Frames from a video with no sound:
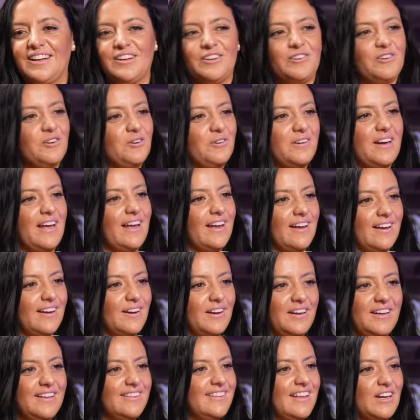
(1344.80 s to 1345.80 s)
I don't know.
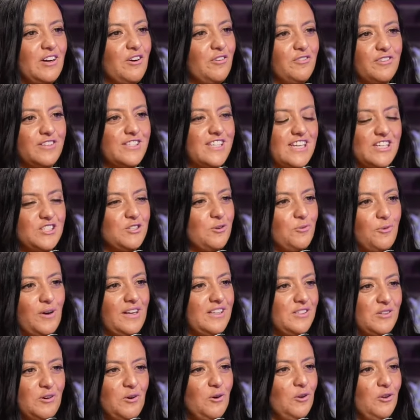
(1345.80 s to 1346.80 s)
Like, the conversation
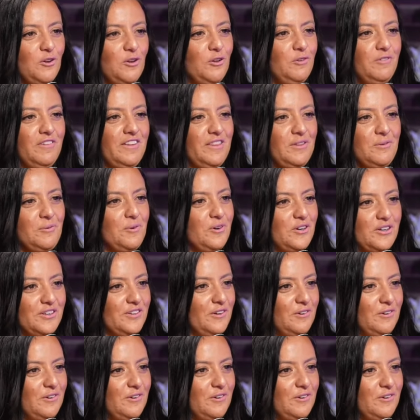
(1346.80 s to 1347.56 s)
went all over the world.